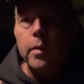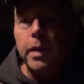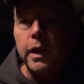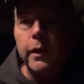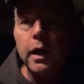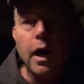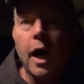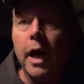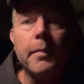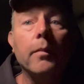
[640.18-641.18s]
By the way,
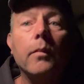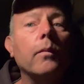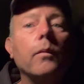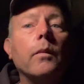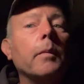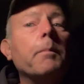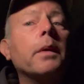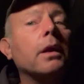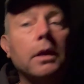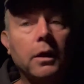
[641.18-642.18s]
I'm
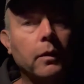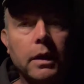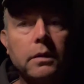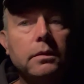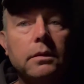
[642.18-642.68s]
middle of nowhere,